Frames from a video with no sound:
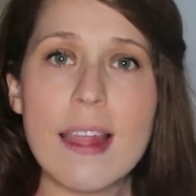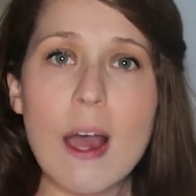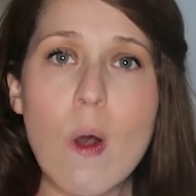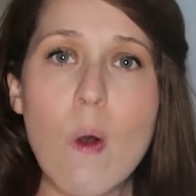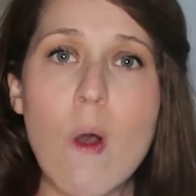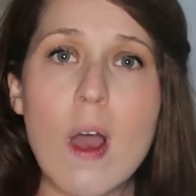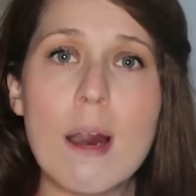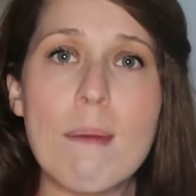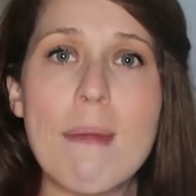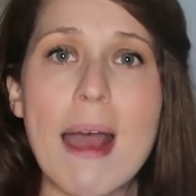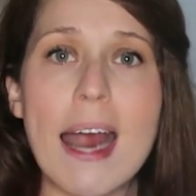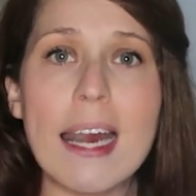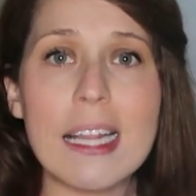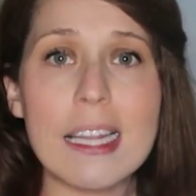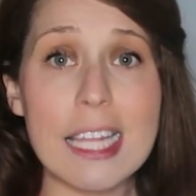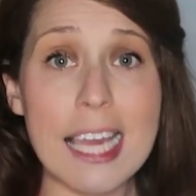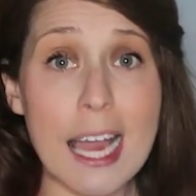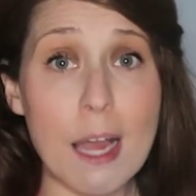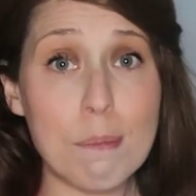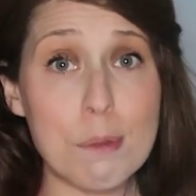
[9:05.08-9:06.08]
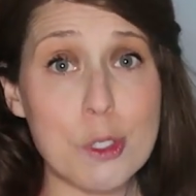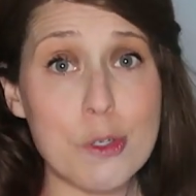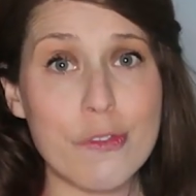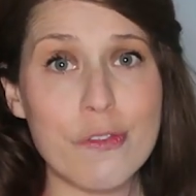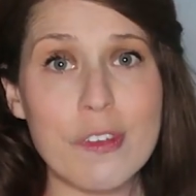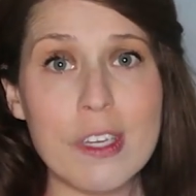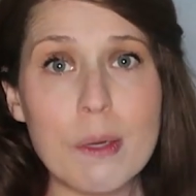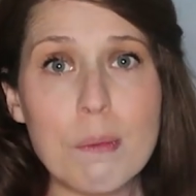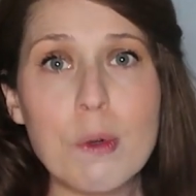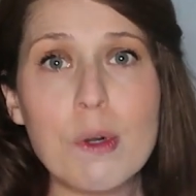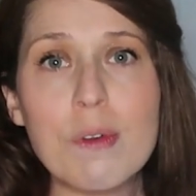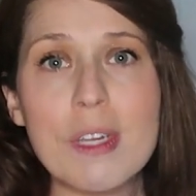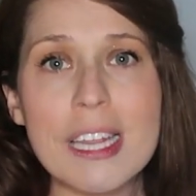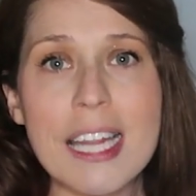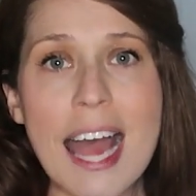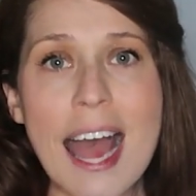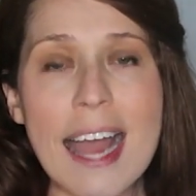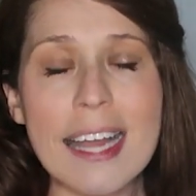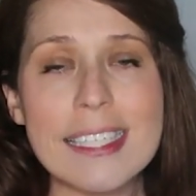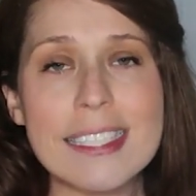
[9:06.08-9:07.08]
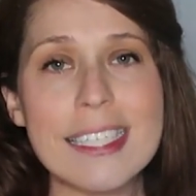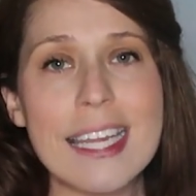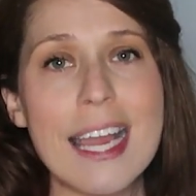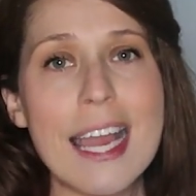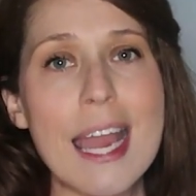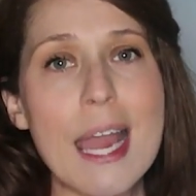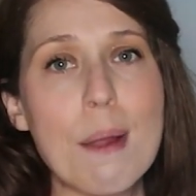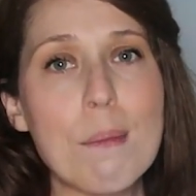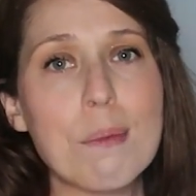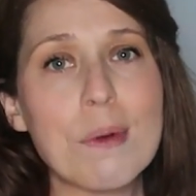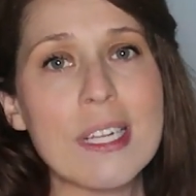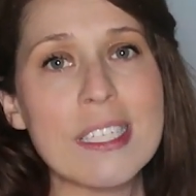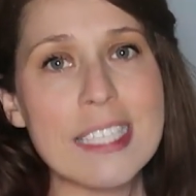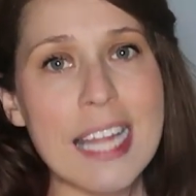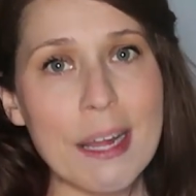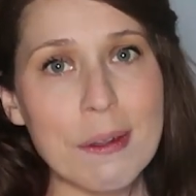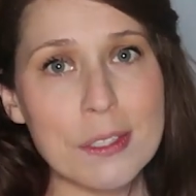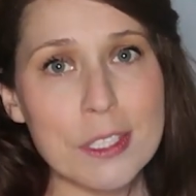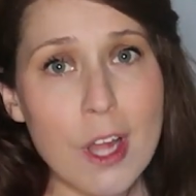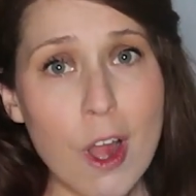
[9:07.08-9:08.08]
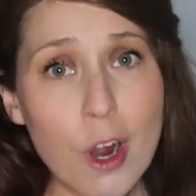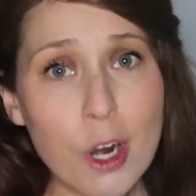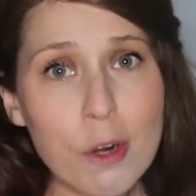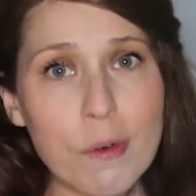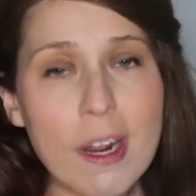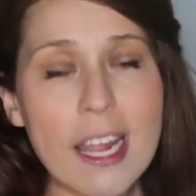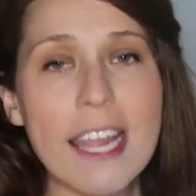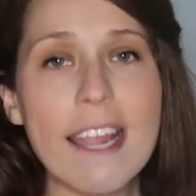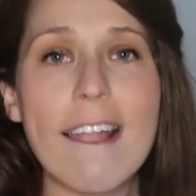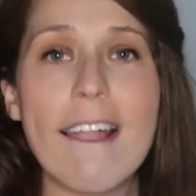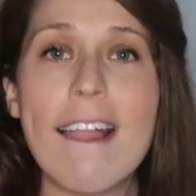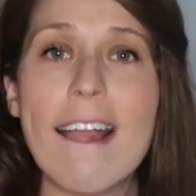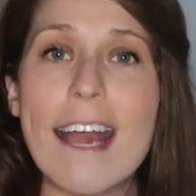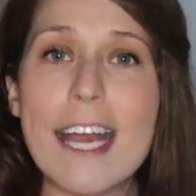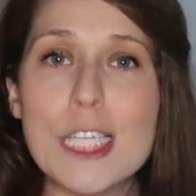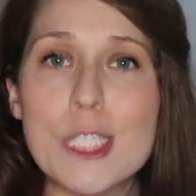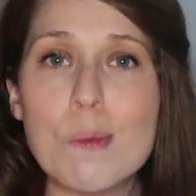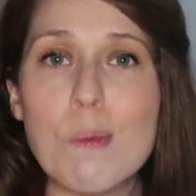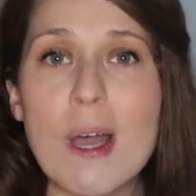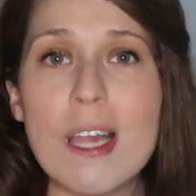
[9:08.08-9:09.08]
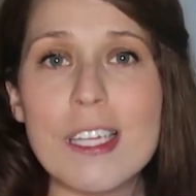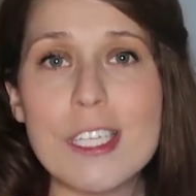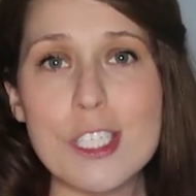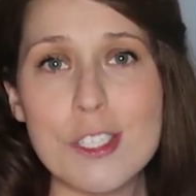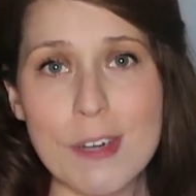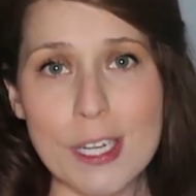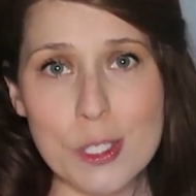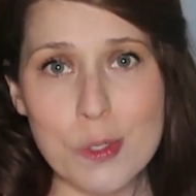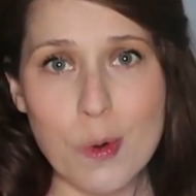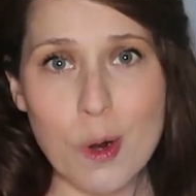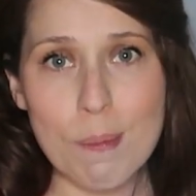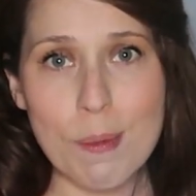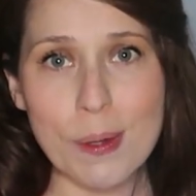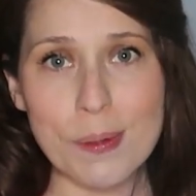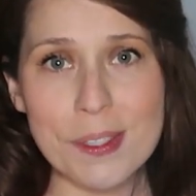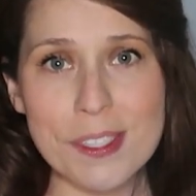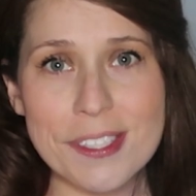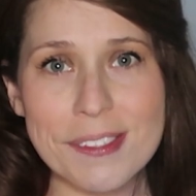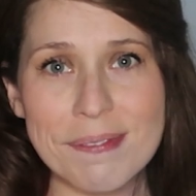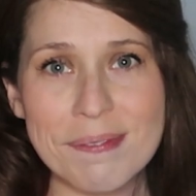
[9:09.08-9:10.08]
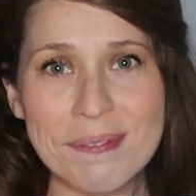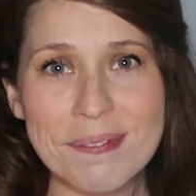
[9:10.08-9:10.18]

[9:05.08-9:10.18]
that automatically helps you feel more relaxed and brings down heart rate as well as stress hormones.